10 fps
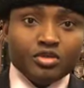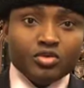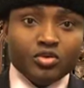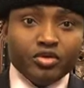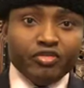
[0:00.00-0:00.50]

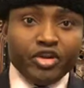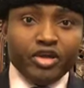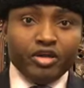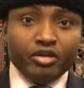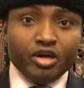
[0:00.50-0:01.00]
Good
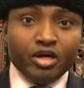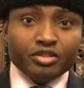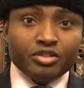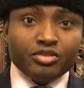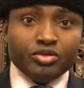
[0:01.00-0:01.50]
evening.
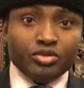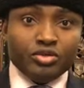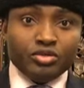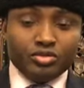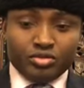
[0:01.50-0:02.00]
As
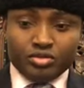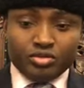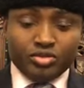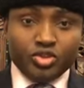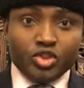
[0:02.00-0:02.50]
you
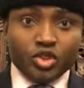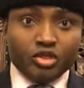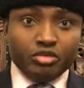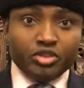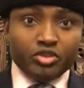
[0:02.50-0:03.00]

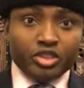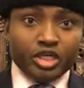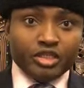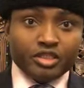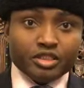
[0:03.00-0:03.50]
join me today,
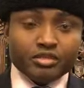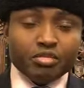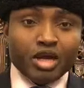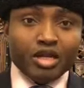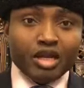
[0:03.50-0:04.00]
this is
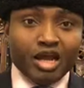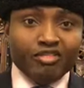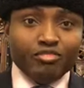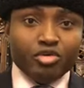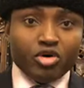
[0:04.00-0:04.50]
my
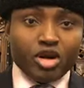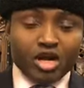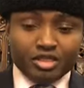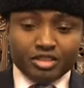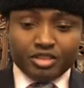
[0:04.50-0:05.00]
live
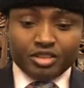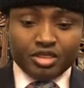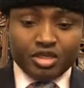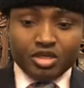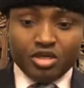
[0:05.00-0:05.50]
broadcast
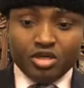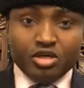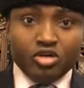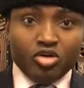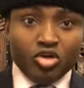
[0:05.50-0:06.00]

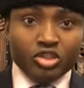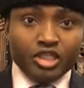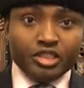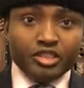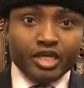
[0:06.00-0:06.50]
on
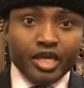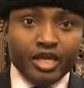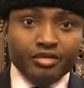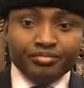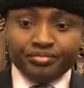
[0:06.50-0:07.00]
this
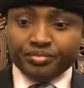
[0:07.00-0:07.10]
day,